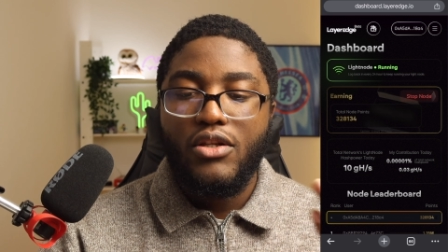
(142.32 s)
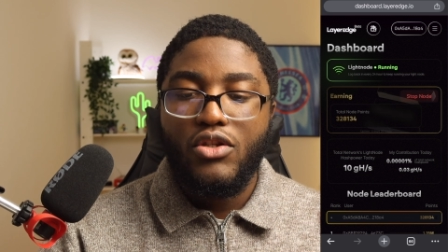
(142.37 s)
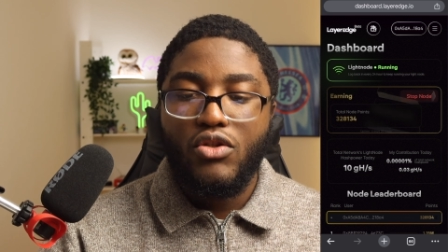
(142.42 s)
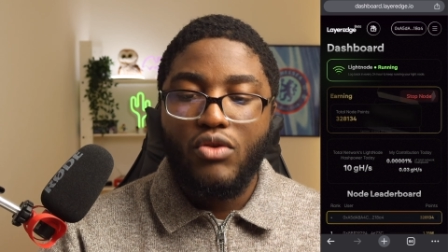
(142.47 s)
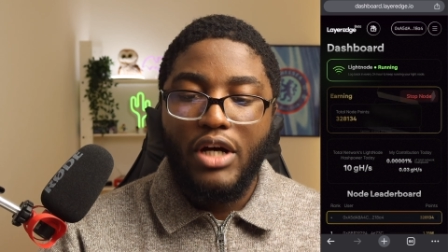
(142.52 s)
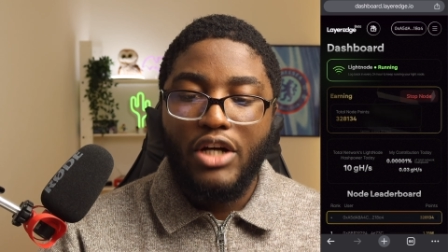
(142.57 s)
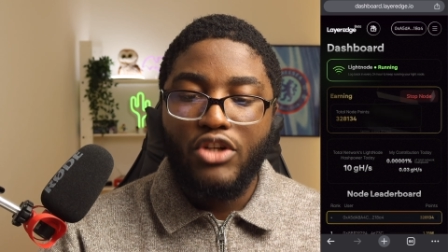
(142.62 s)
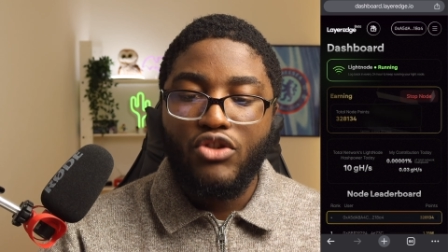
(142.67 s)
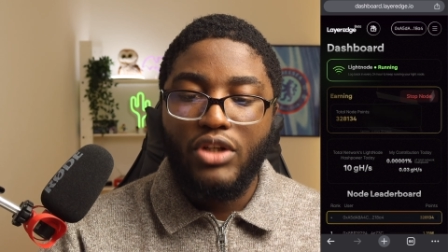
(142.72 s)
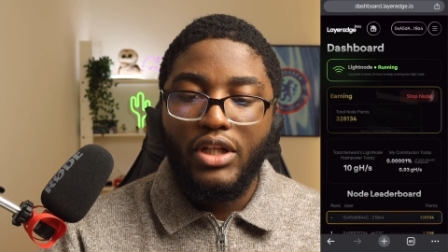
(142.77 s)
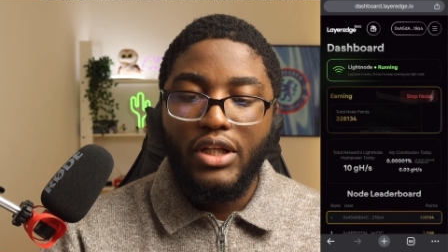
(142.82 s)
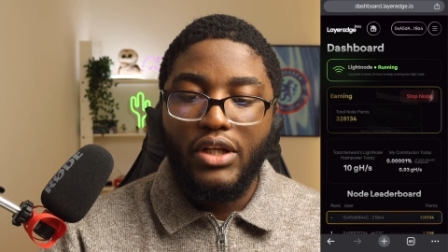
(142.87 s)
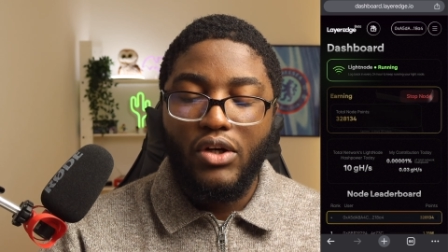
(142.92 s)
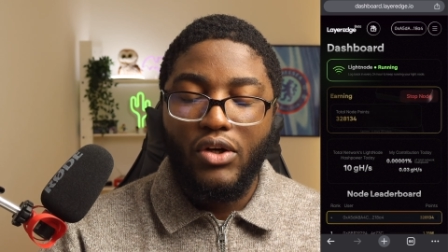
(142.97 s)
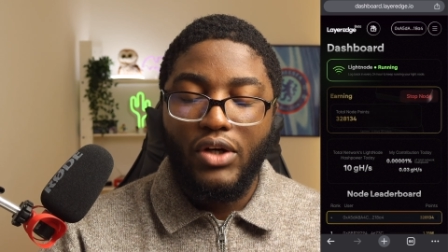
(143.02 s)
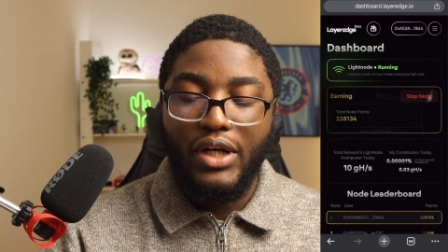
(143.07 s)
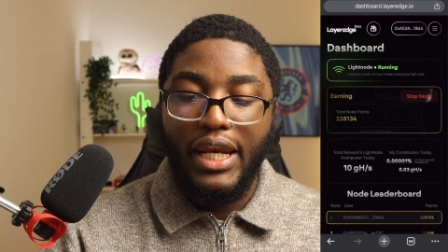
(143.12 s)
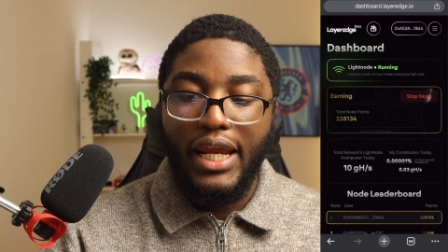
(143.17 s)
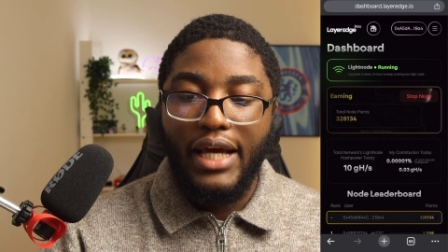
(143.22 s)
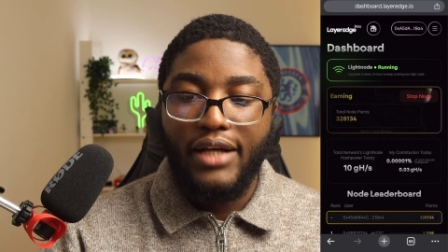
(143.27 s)
to actually
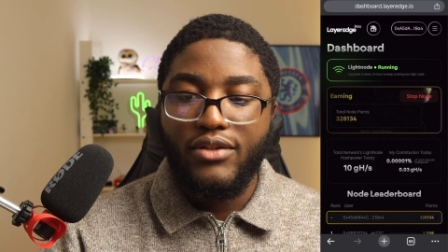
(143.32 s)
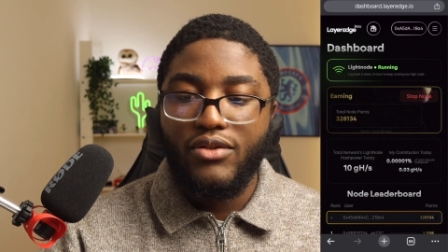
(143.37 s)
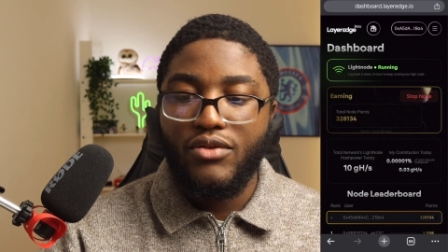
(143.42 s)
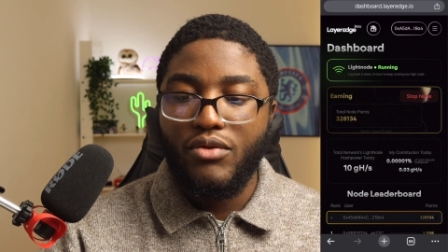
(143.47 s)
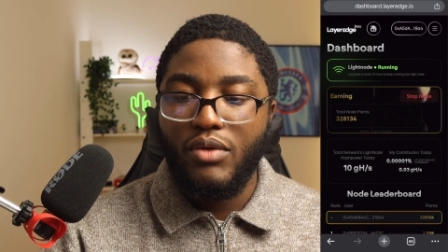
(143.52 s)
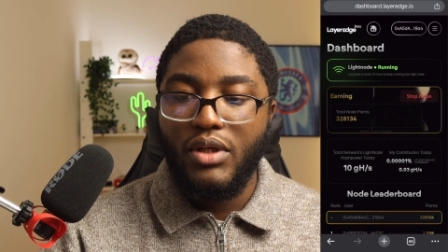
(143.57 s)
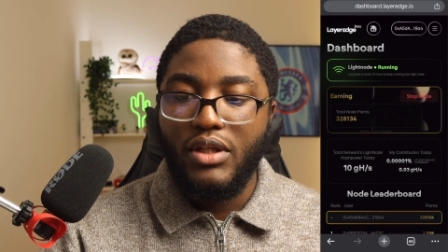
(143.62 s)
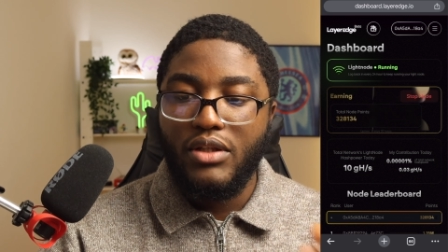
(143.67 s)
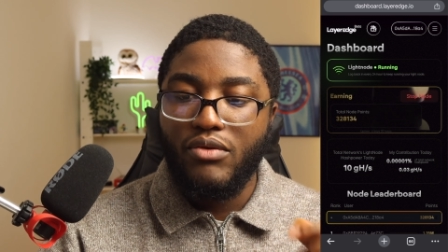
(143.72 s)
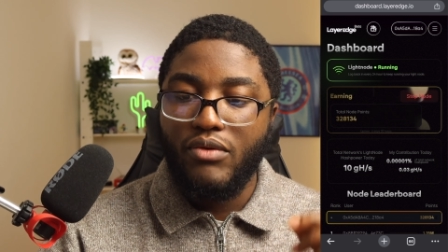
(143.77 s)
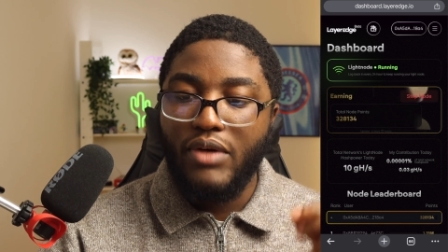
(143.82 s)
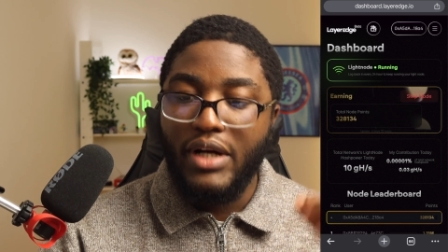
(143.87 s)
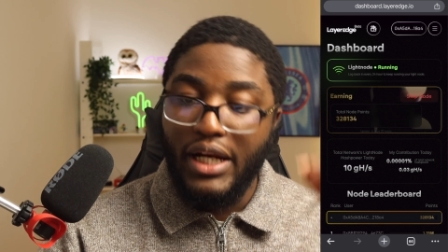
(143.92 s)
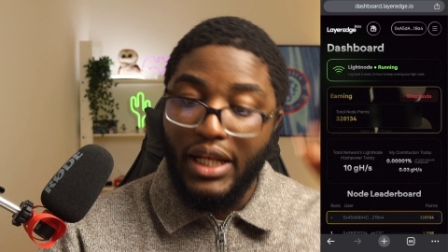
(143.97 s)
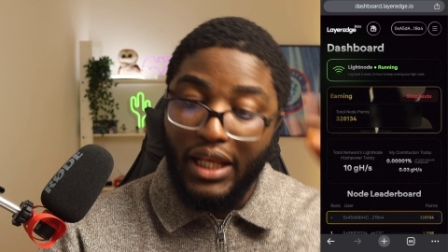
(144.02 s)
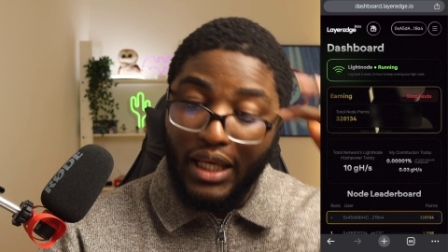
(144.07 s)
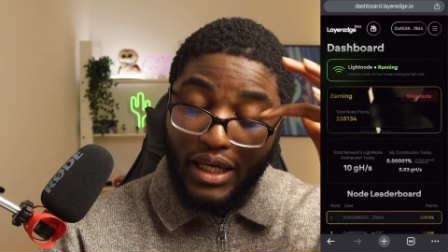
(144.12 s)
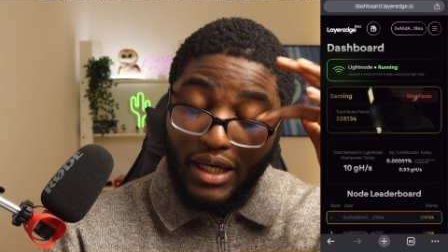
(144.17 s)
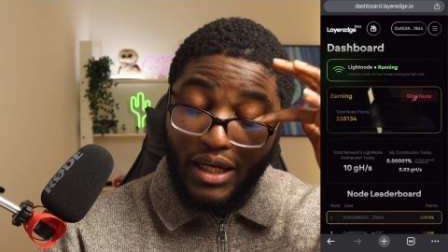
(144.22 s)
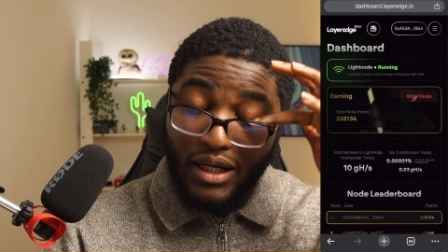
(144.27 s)
connect to it right
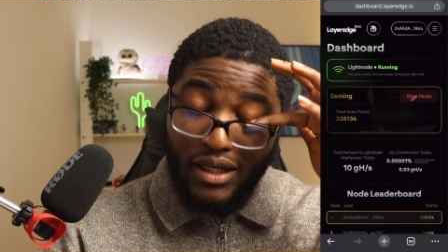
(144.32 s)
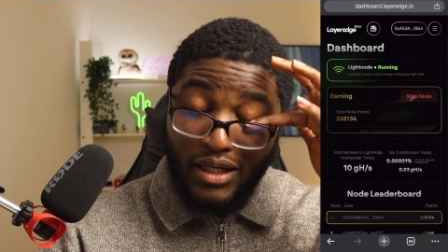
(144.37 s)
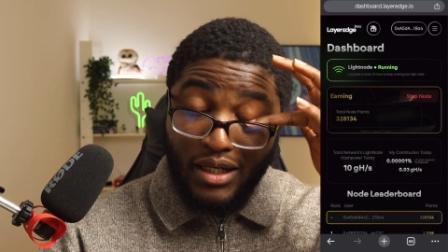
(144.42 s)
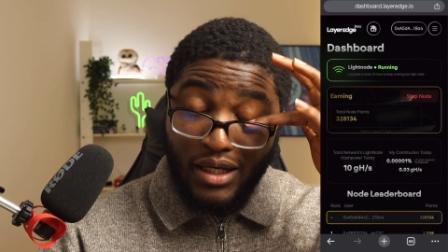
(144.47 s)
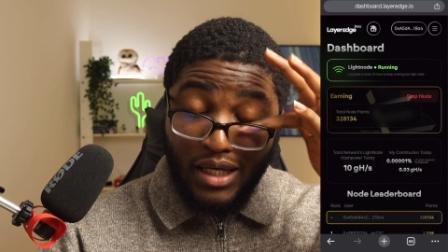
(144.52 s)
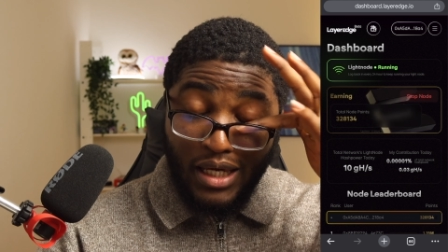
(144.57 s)
here.